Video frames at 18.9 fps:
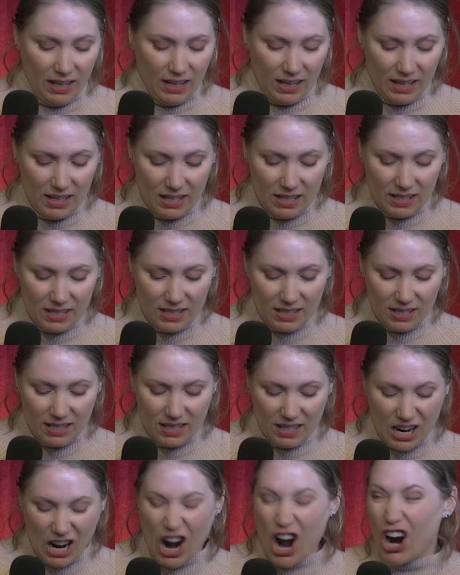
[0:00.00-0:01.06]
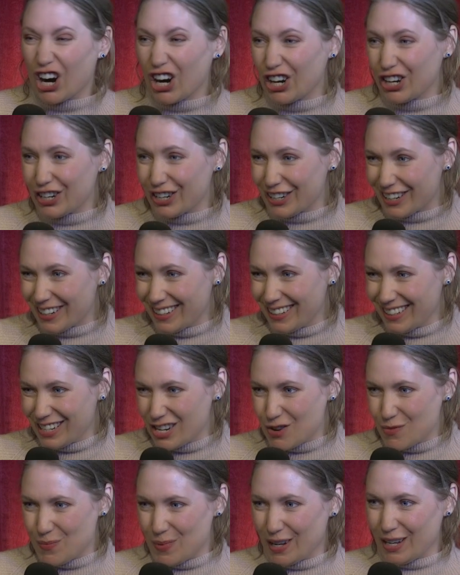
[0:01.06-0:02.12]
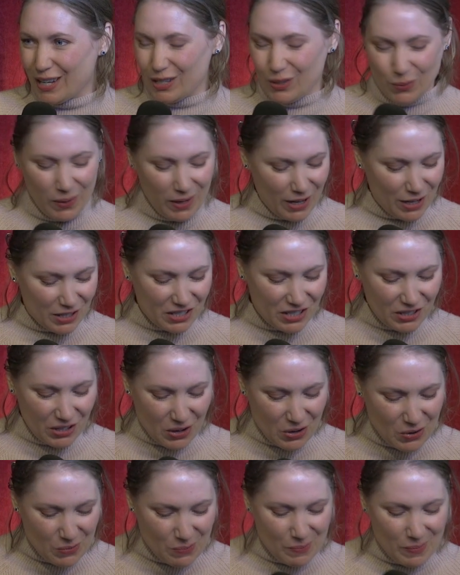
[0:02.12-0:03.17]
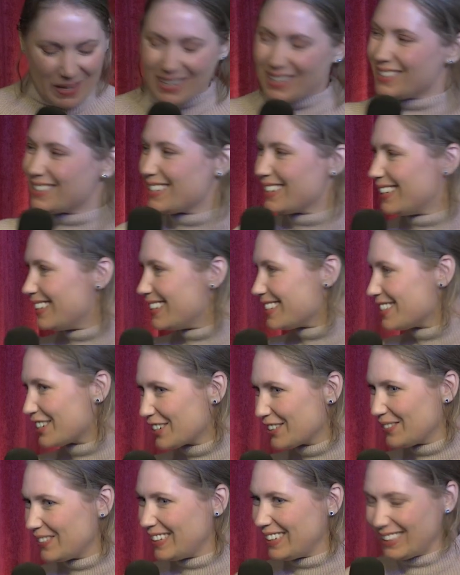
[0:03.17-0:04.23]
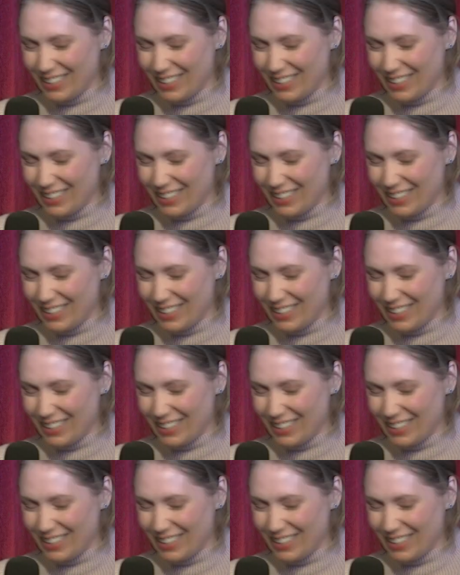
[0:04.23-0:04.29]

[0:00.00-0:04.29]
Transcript: is harder because we are so mean to us, aren't we?